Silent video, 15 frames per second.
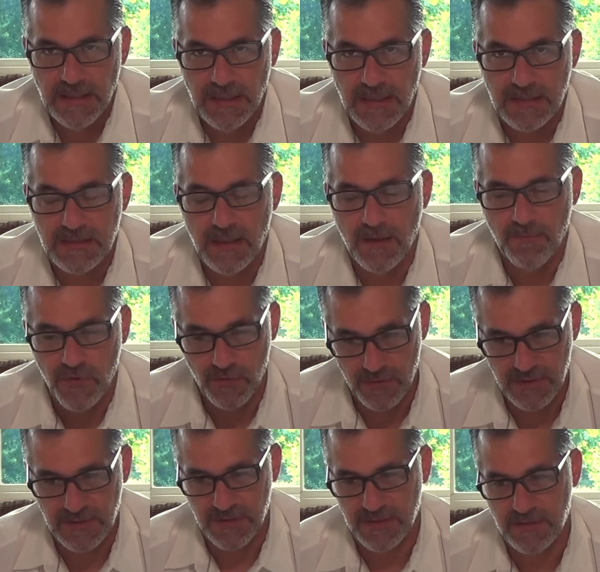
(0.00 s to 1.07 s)
It's an
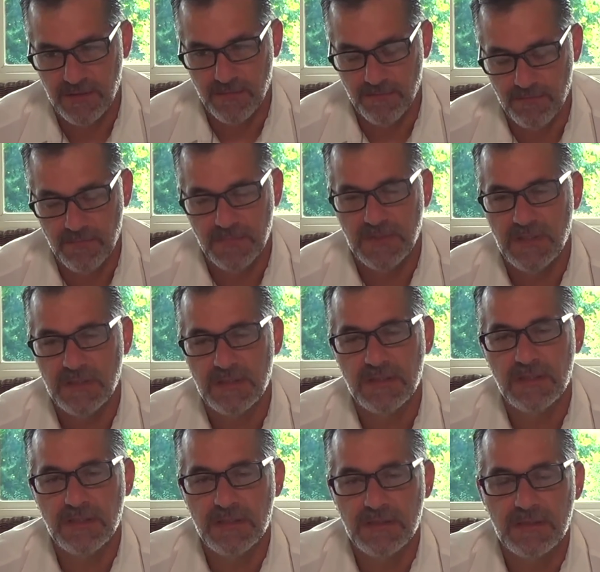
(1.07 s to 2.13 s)
immune system
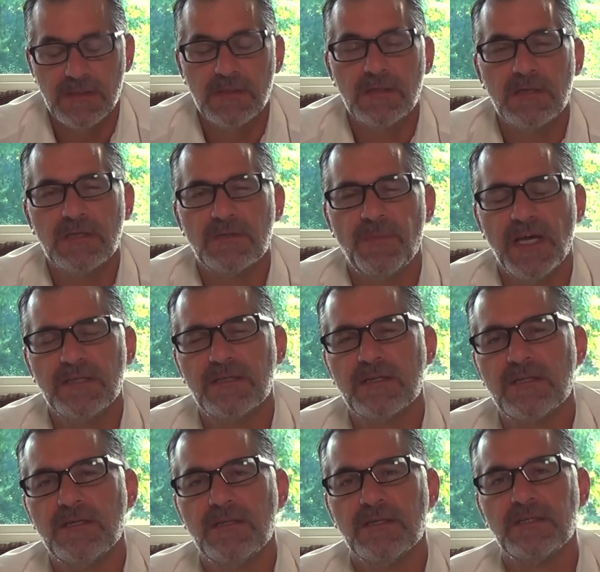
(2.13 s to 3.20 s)
disease. It's
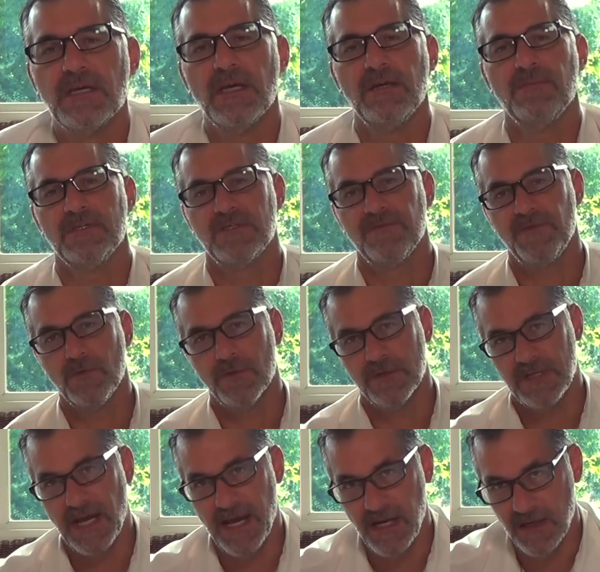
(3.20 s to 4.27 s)
basically the same as if you
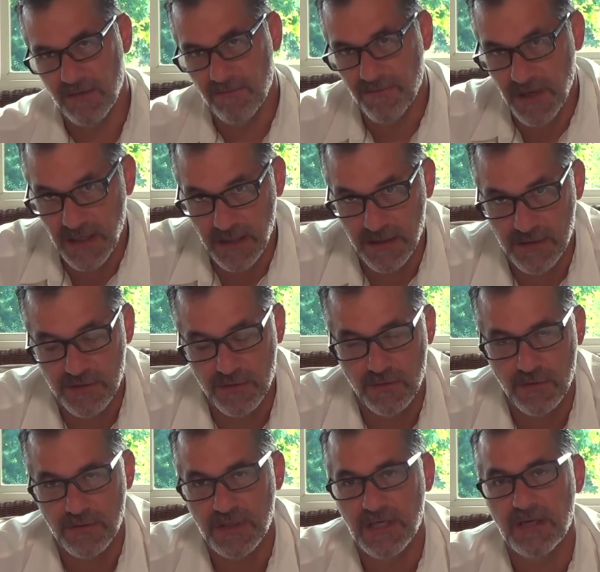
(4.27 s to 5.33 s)
were dying of AIDS or
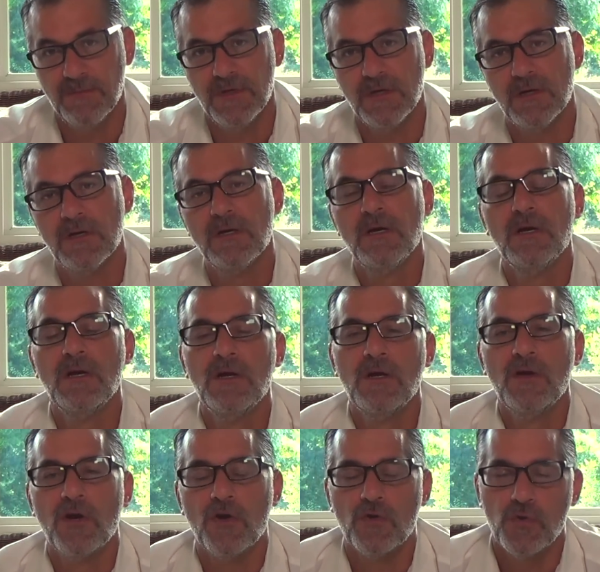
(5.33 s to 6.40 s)
leukemia
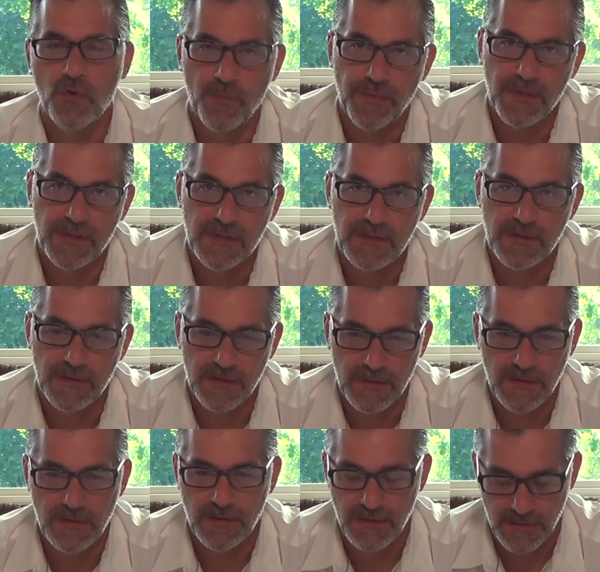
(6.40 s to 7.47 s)
or lupus
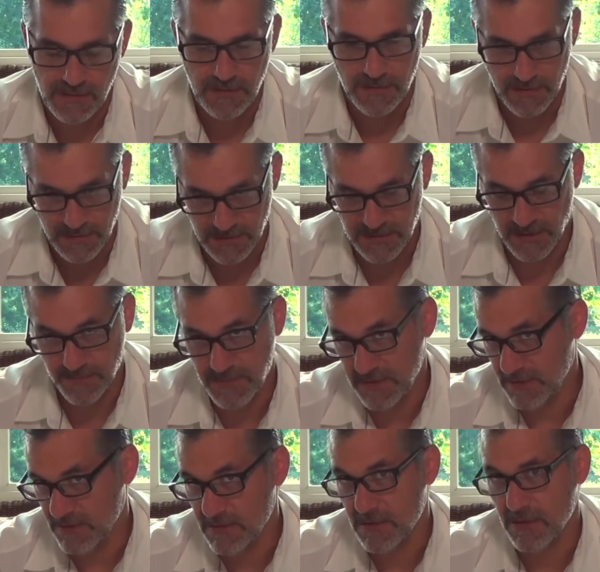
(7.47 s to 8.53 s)
or
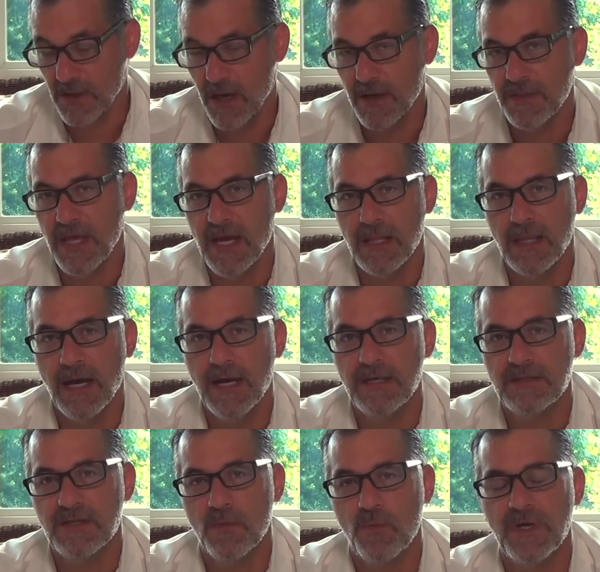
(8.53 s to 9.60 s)
something along that
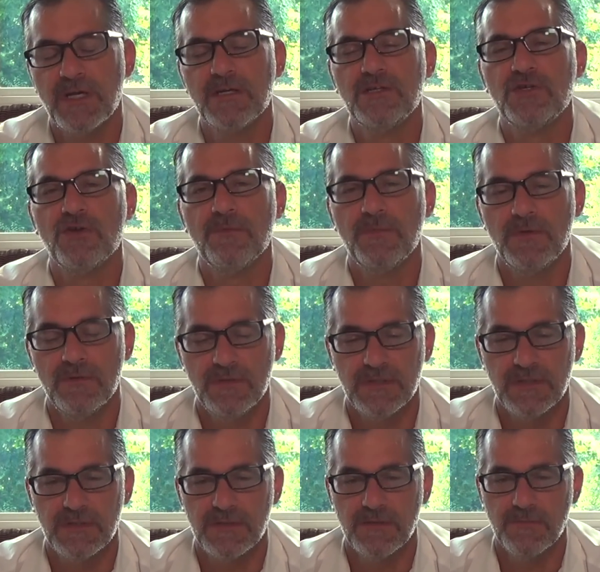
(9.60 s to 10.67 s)
lines that weakens your immune
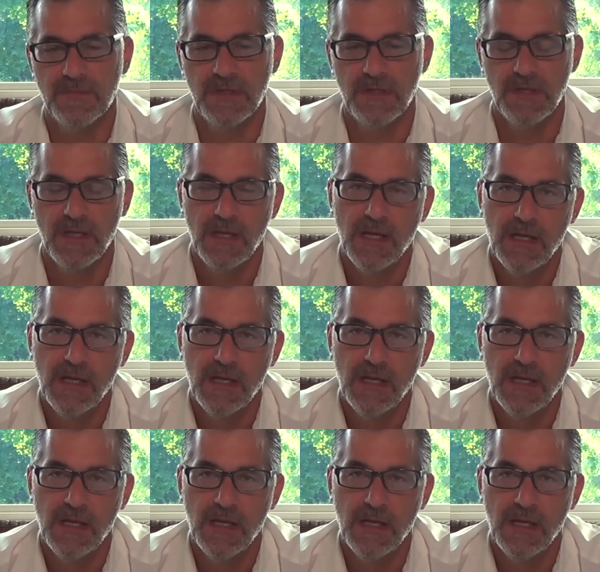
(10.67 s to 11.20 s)
system. And